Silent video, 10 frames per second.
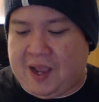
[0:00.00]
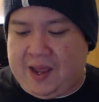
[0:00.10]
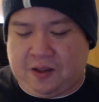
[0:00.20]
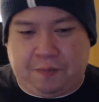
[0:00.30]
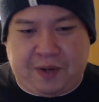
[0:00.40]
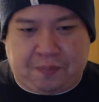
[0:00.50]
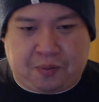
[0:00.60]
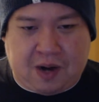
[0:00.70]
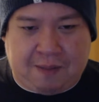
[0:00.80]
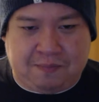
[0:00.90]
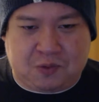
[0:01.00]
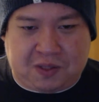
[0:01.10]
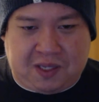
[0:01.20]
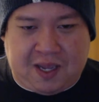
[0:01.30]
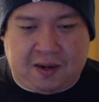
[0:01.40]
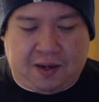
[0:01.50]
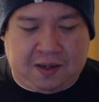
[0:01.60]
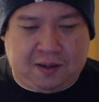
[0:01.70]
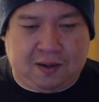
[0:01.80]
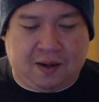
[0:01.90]
I had a little bit of problems with the
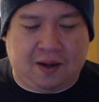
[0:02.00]
ending.